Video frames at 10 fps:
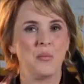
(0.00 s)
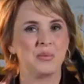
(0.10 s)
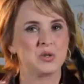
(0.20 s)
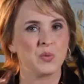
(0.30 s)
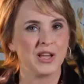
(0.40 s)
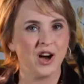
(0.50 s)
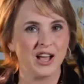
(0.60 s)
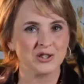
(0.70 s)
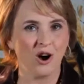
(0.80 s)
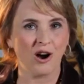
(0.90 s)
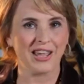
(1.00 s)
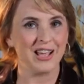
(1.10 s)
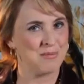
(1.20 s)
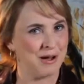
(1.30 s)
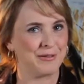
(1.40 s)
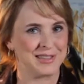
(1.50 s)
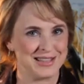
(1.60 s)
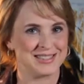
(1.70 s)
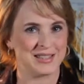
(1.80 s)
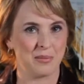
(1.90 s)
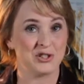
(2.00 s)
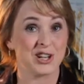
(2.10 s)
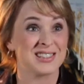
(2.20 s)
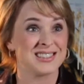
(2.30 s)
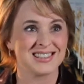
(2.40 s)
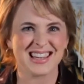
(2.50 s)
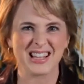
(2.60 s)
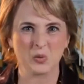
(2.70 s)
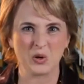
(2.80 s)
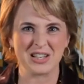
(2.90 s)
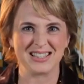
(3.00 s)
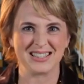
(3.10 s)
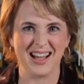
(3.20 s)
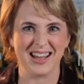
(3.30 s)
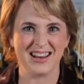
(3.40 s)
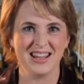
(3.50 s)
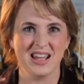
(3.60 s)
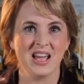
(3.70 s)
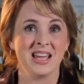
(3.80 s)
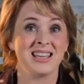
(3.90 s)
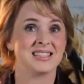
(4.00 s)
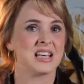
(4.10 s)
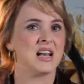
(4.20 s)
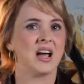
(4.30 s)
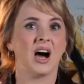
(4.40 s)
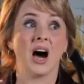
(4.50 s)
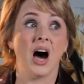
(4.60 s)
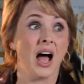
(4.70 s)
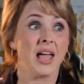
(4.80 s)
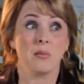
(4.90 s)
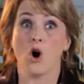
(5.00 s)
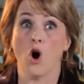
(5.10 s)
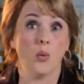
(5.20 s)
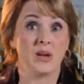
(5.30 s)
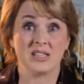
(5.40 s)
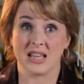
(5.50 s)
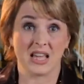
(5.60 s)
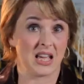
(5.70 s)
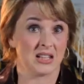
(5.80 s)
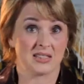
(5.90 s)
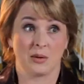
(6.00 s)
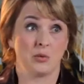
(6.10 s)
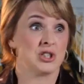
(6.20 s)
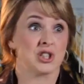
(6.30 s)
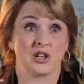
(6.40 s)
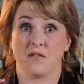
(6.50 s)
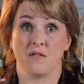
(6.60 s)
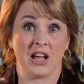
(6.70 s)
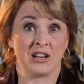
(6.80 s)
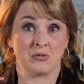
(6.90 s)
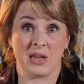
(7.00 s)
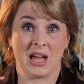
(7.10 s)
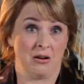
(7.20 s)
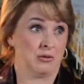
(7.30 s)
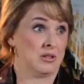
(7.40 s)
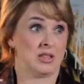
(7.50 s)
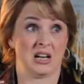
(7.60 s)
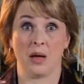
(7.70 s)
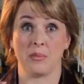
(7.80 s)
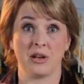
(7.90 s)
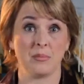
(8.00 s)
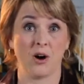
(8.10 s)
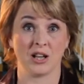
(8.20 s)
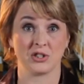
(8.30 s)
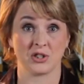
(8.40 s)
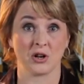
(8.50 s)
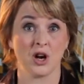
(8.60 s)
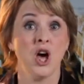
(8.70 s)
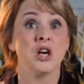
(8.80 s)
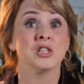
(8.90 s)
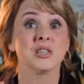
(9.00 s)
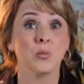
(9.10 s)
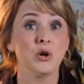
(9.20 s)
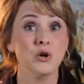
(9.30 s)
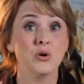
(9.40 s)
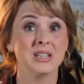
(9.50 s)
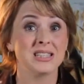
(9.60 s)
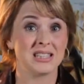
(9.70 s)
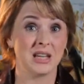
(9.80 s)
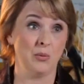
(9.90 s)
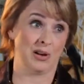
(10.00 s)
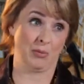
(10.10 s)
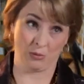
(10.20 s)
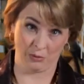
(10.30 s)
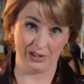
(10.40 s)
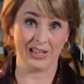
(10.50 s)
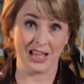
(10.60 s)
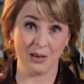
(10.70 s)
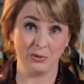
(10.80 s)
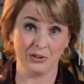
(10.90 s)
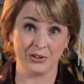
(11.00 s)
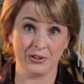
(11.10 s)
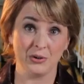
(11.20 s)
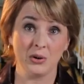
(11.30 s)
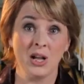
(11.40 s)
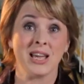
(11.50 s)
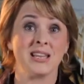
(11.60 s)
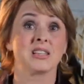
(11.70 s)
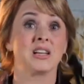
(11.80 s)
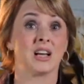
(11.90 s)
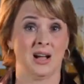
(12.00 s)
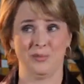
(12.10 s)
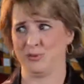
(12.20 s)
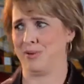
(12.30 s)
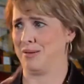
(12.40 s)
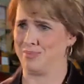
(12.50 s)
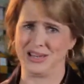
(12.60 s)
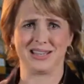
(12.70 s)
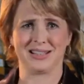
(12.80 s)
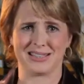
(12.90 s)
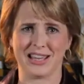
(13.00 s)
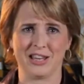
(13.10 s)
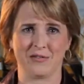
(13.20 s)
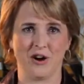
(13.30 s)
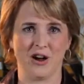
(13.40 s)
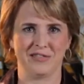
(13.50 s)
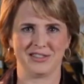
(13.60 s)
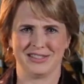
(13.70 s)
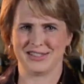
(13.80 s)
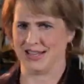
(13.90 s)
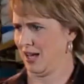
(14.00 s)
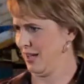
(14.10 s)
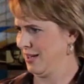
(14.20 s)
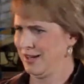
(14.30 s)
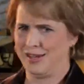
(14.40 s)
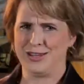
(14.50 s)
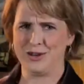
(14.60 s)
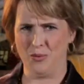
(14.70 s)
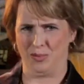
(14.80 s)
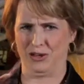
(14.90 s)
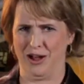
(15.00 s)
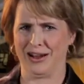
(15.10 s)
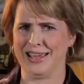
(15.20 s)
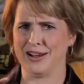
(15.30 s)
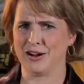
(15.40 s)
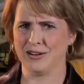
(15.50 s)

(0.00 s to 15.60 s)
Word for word: But as we got talking about these subjects, guess what he said? He said, I am always thinking someone is going to find me out, that I'm an imposter. Someone who can see what I'm really able to do is going to come into my big executive office and say, You don't belong here.